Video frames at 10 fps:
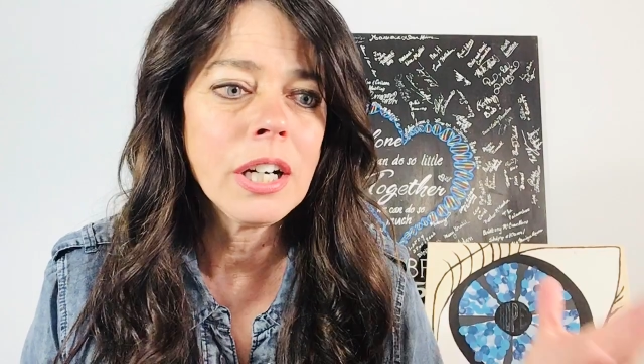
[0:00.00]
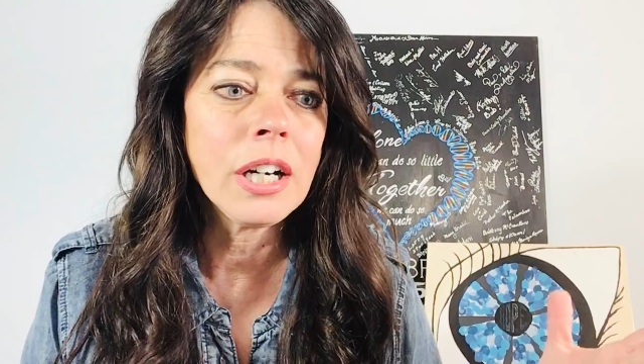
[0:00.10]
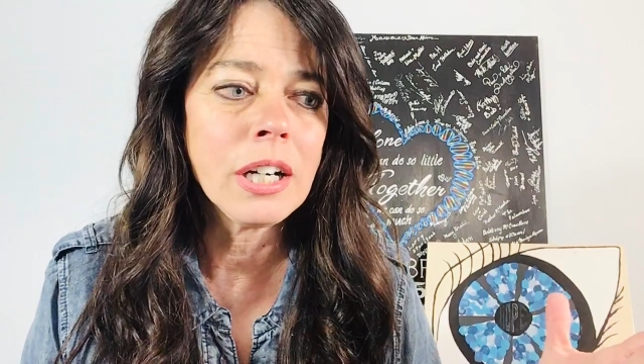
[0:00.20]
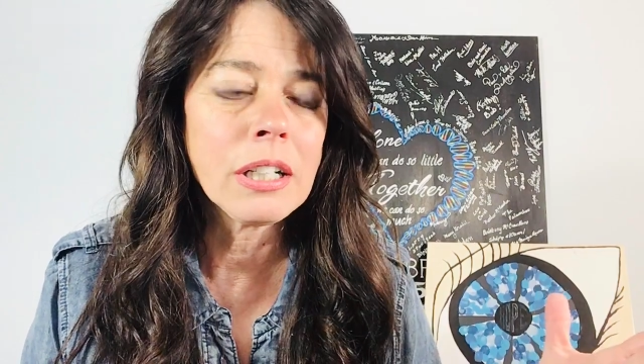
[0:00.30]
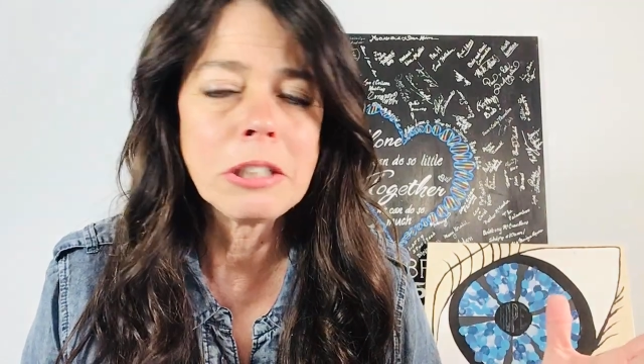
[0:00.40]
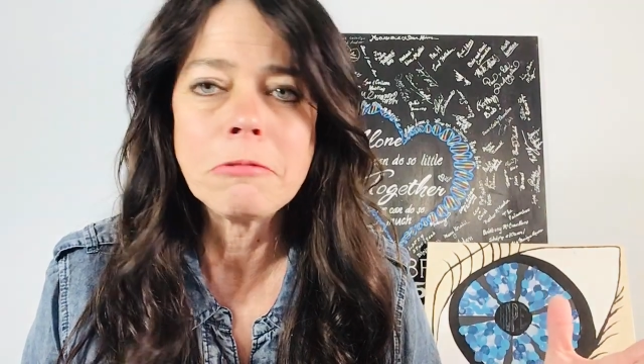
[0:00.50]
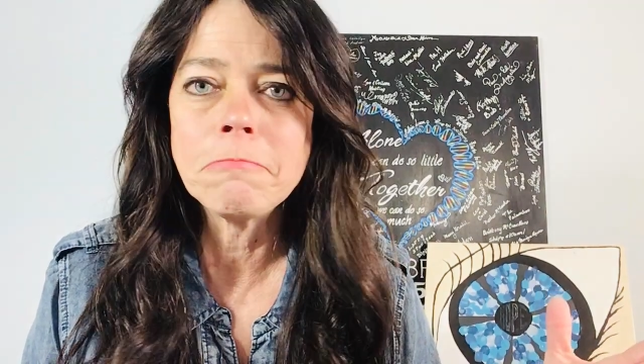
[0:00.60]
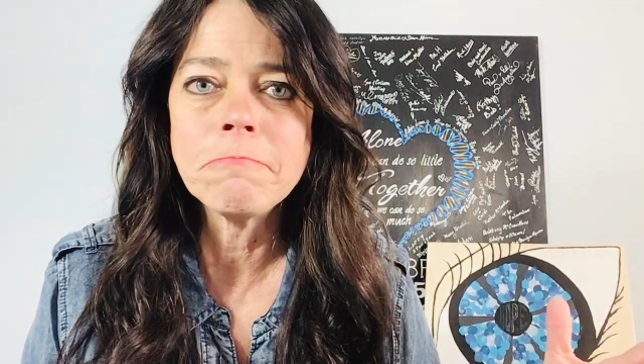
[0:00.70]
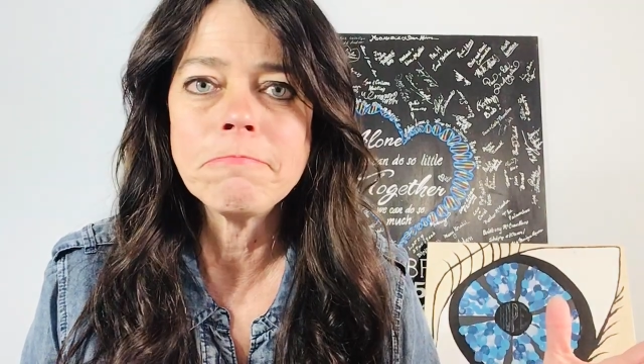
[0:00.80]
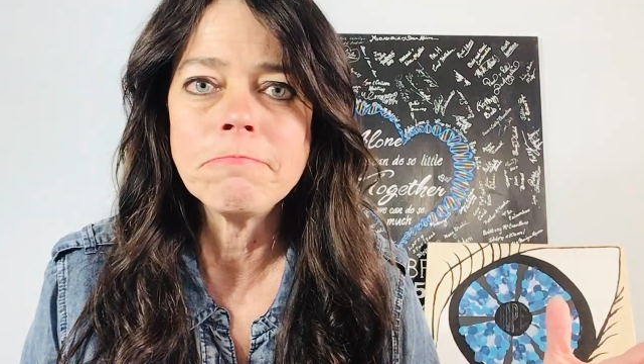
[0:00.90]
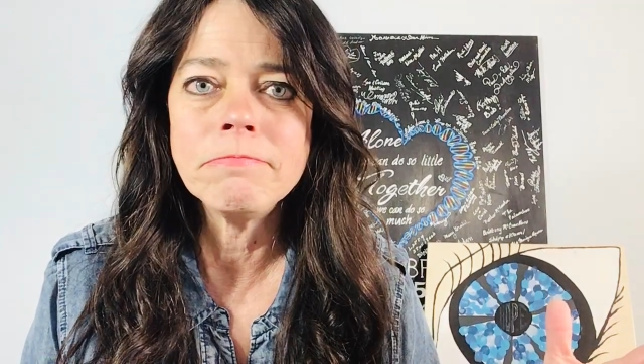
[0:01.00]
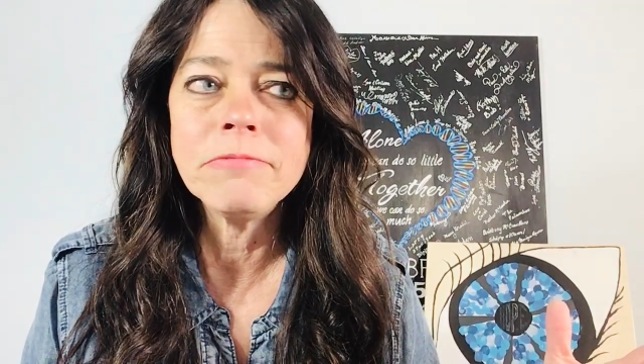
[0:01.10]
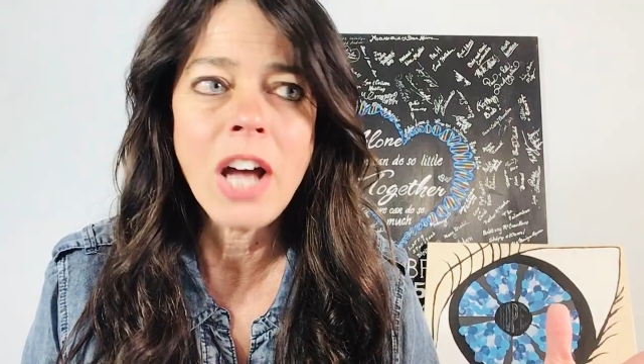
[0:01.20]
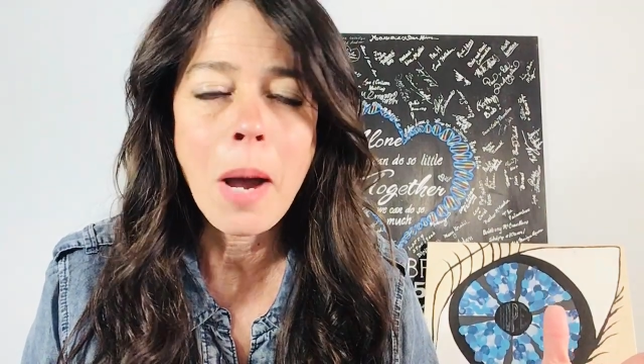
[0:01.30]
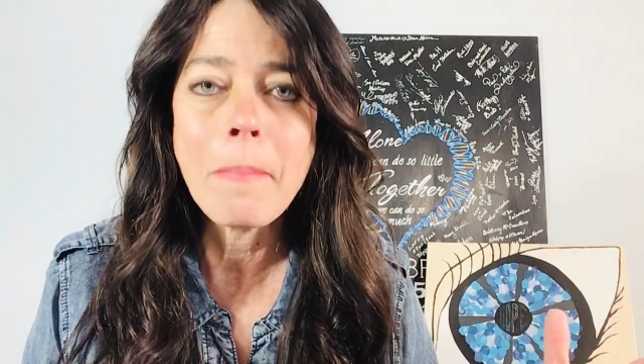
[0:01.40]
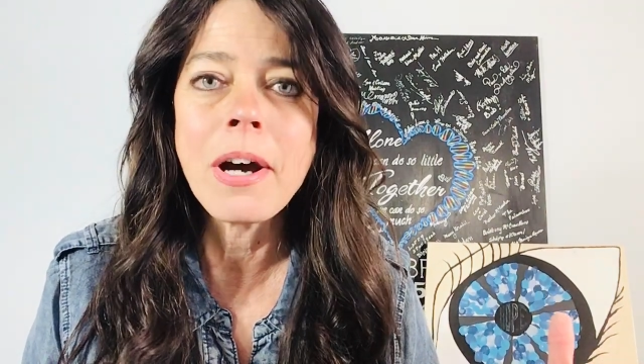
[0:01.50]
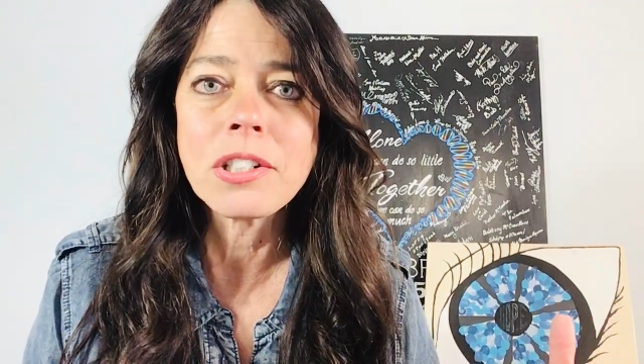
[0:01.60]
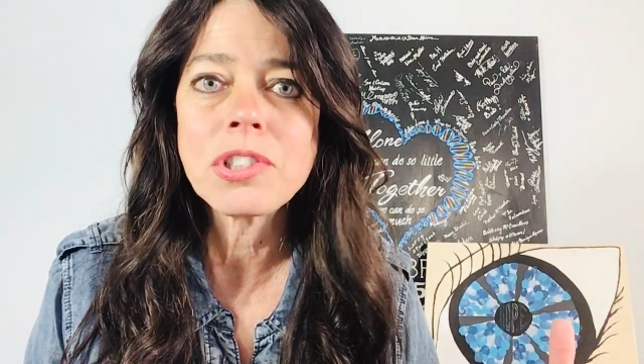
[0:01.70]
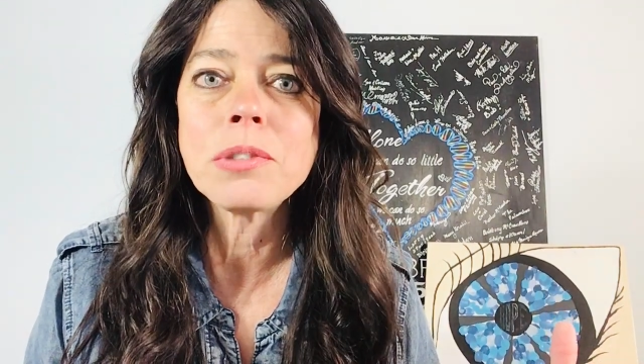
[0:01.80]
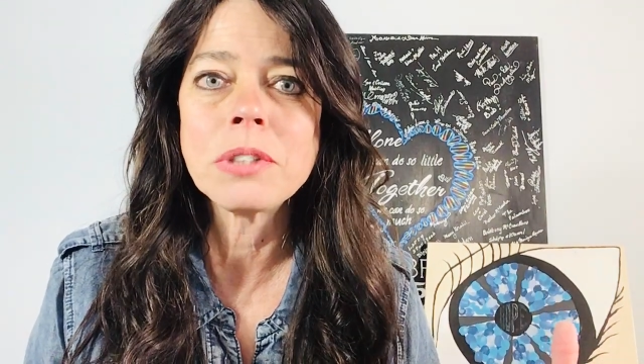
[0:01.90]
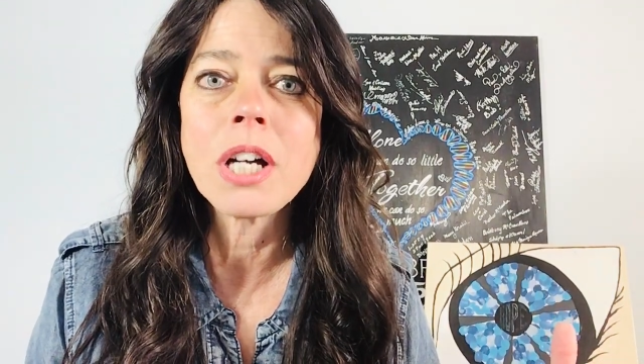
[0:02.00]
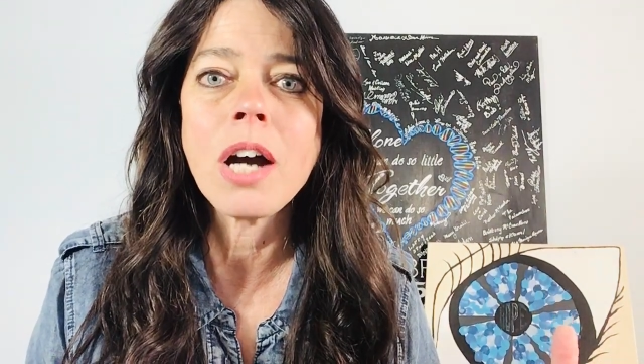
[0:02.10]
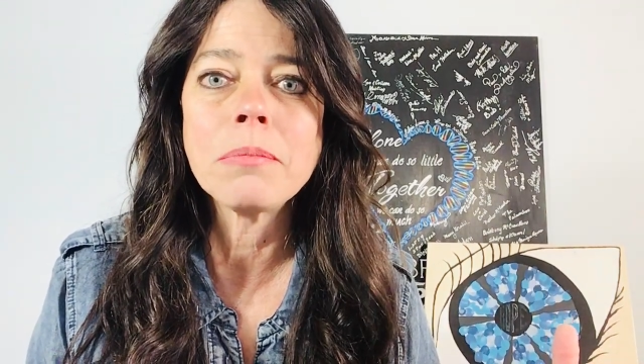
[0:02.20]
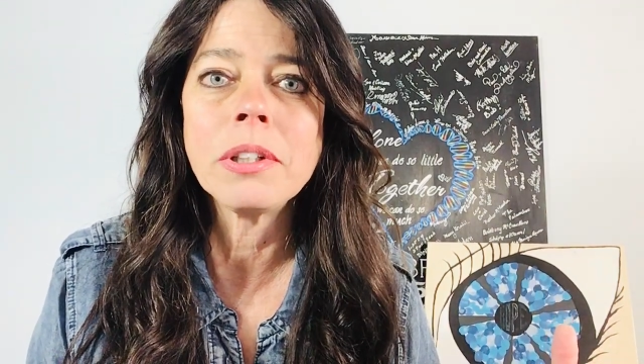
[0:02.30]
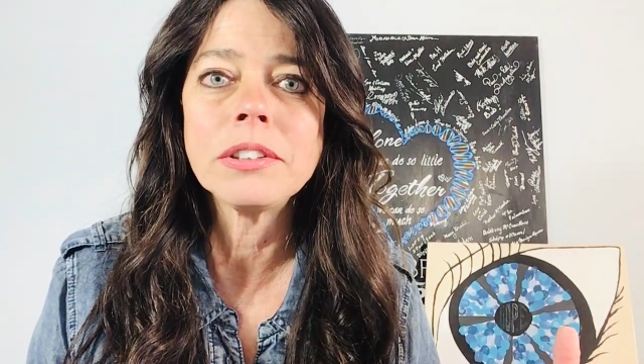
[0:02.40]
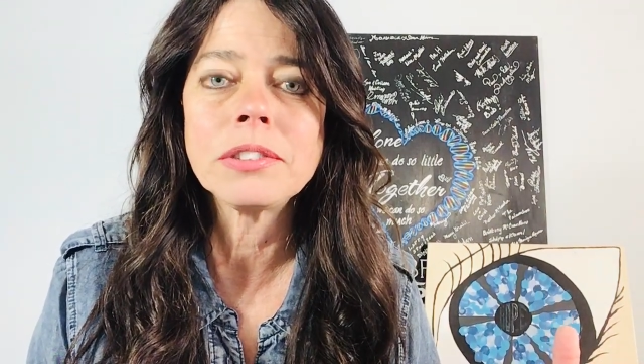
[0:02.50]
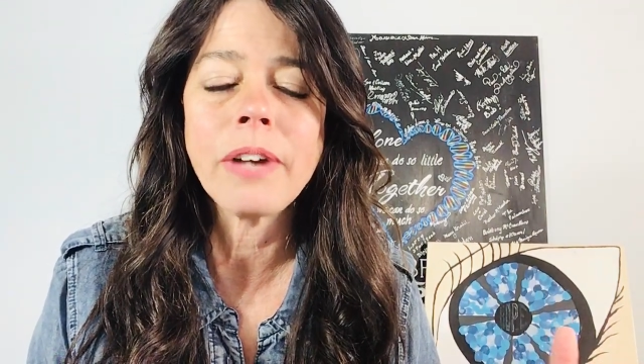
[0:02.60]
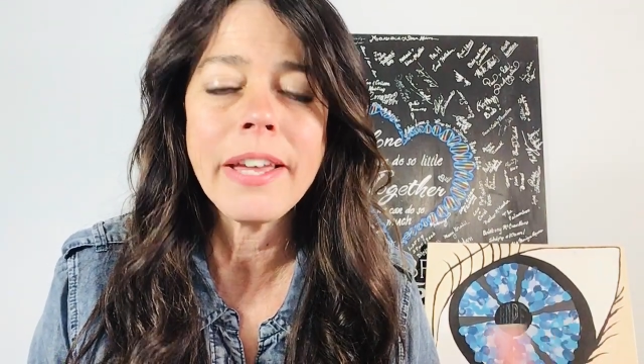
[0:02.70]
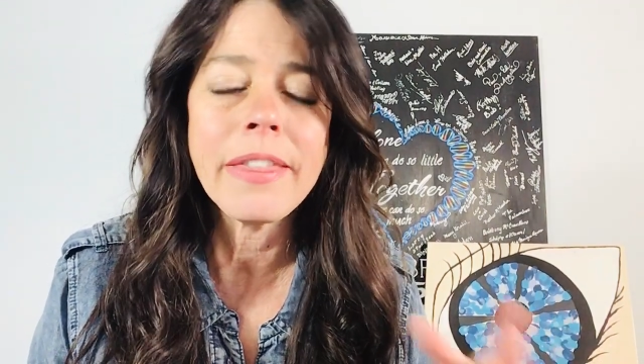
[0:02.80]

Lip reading: not much to accomplish, right?